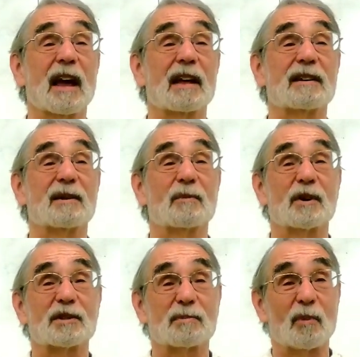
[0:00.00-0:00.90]
and it
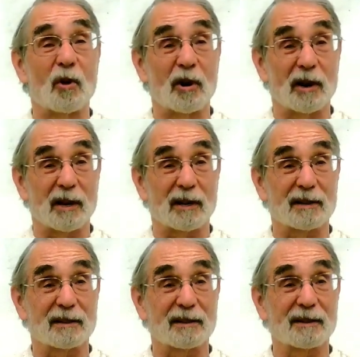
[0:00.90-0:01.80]
was
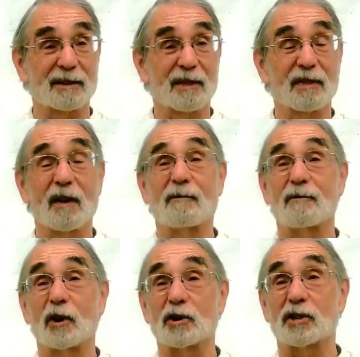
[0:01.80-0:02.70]
morning, the
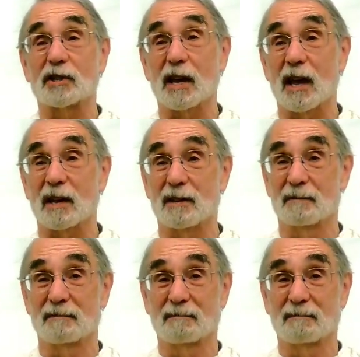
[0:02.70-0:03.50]
first day."